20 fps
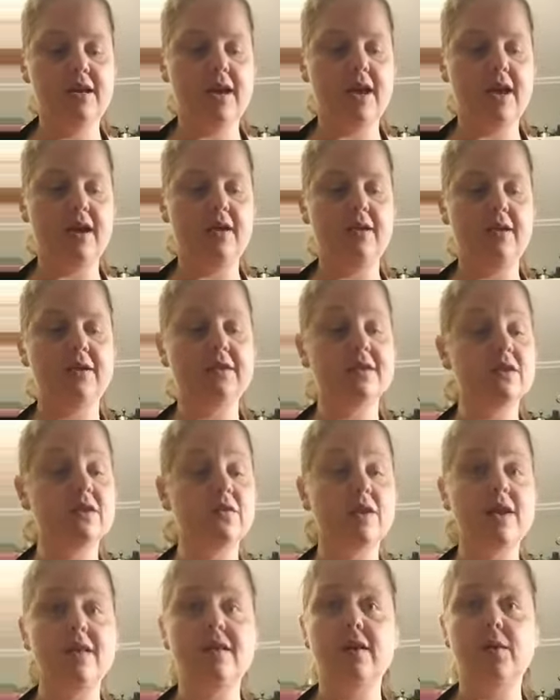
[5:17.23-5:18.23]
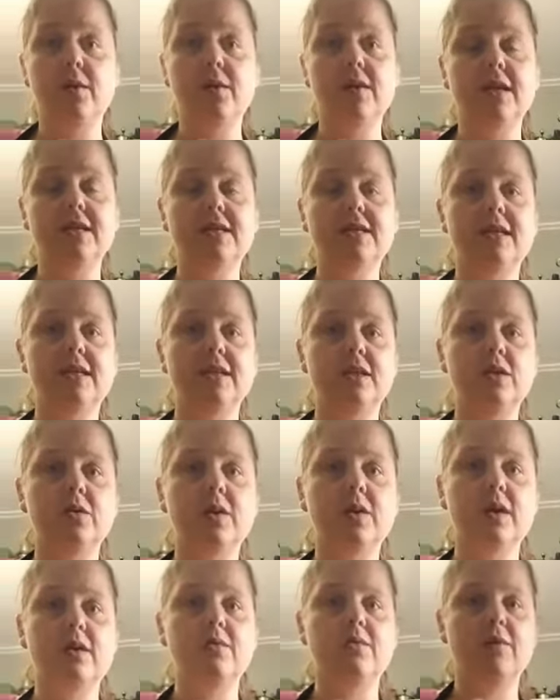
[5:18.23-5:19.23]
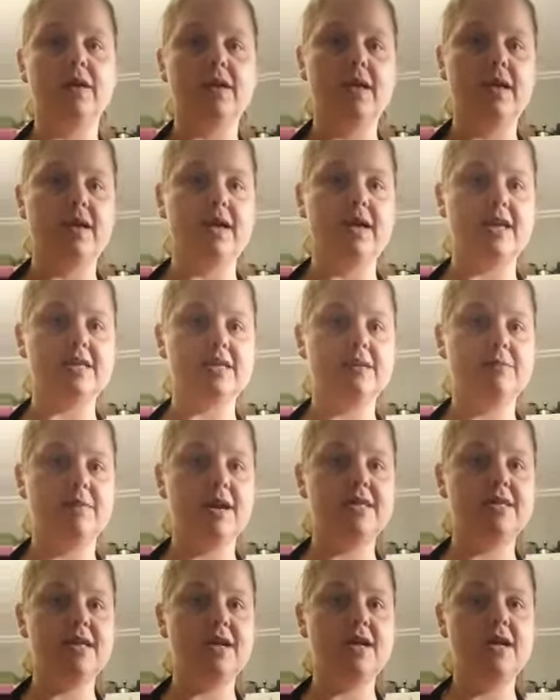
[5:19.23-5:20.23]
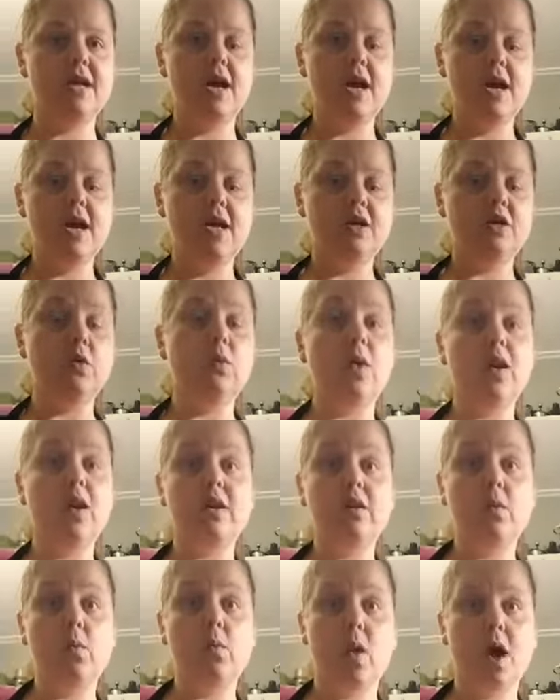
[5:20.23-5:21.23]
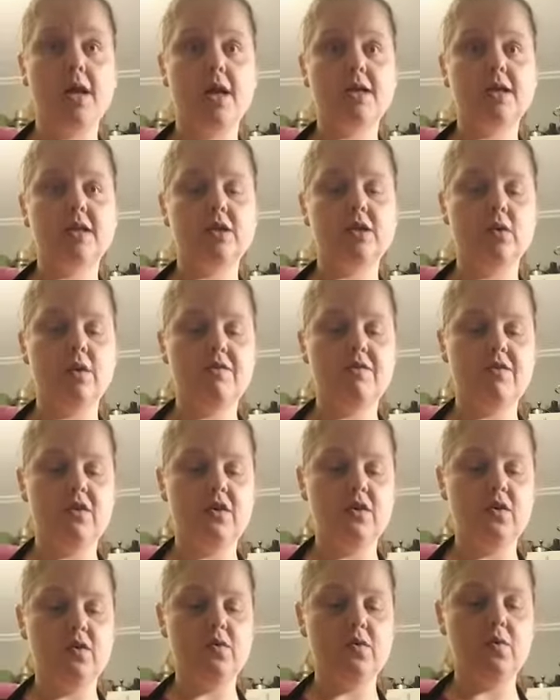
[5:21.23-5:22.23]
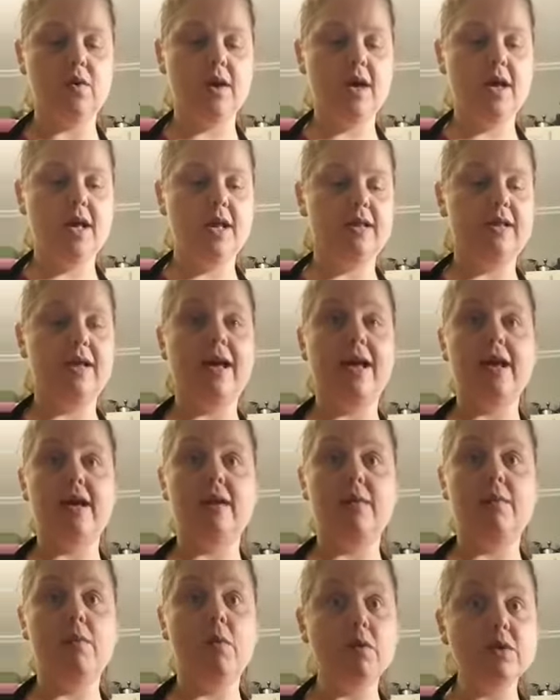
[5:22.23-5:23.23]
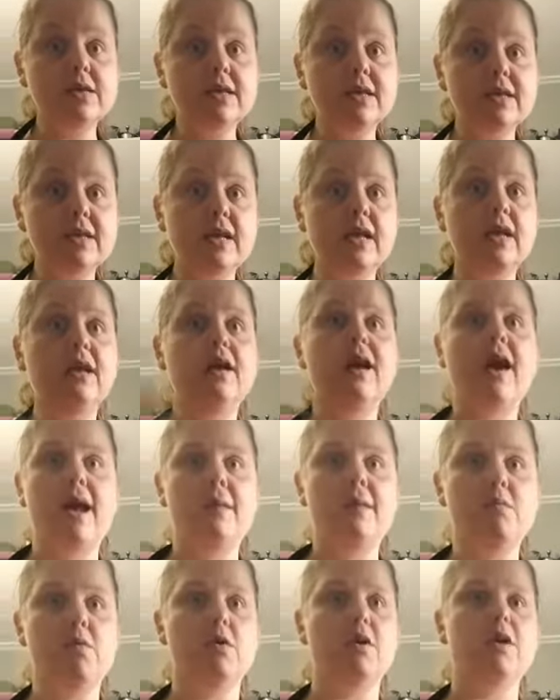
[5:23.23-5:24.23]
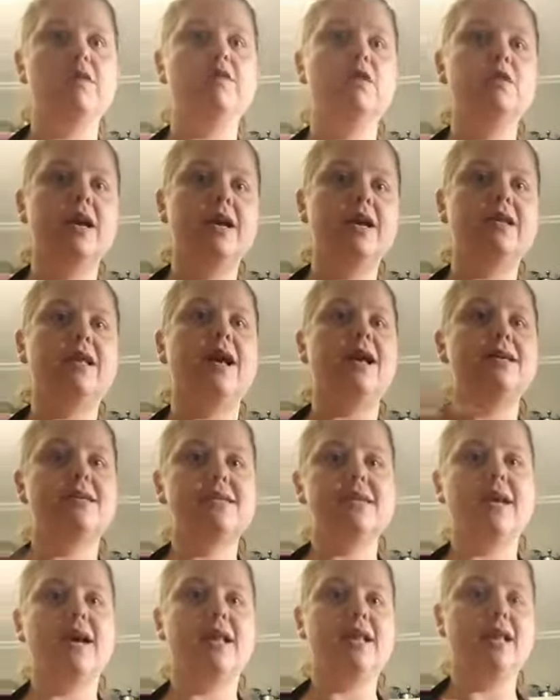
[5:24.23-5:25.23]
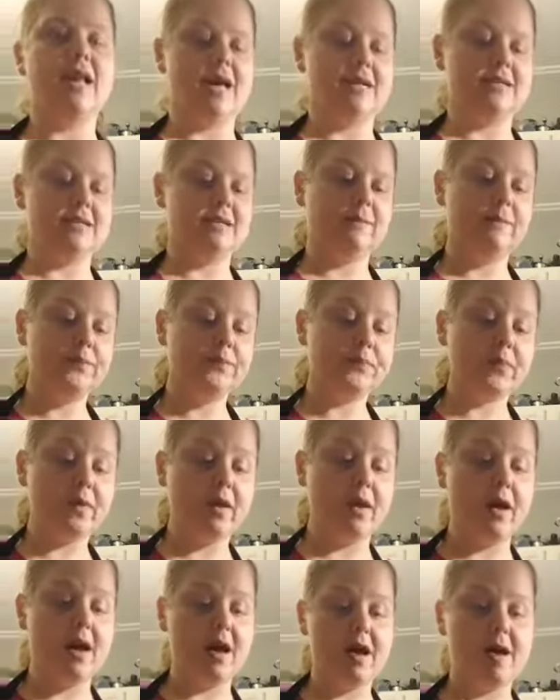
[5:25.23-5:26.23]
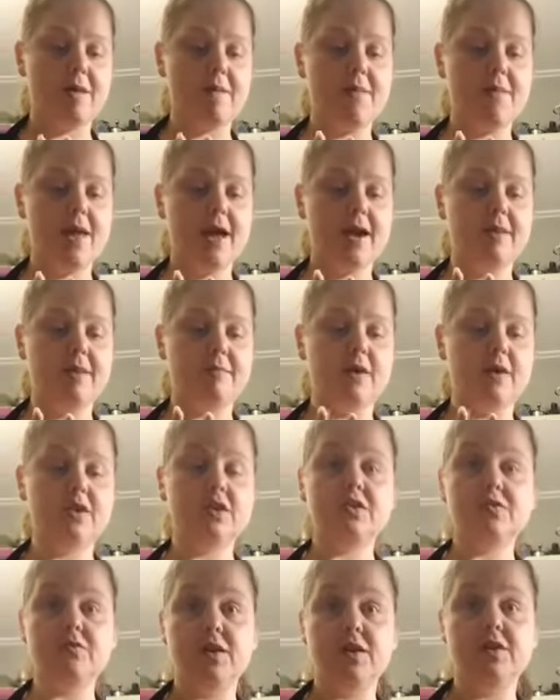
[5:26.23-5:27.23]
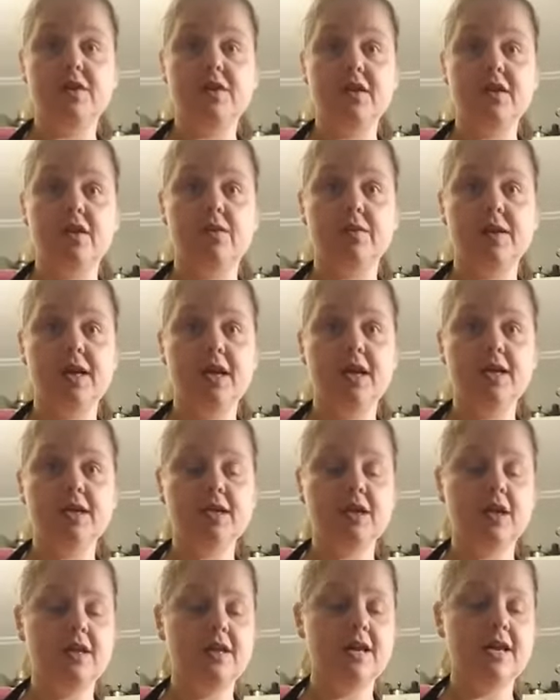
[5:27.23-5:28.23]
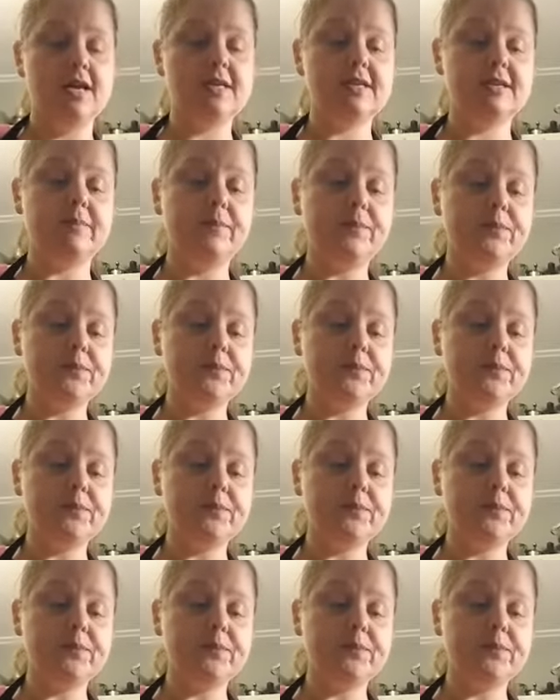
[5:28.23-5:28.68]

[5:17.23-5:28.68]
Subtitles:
And it's the great thing with this is you can really customize it to what you want. So if you like more seasoning, add more. If you like less, add less. And I'm going to just read you the ingredients on this.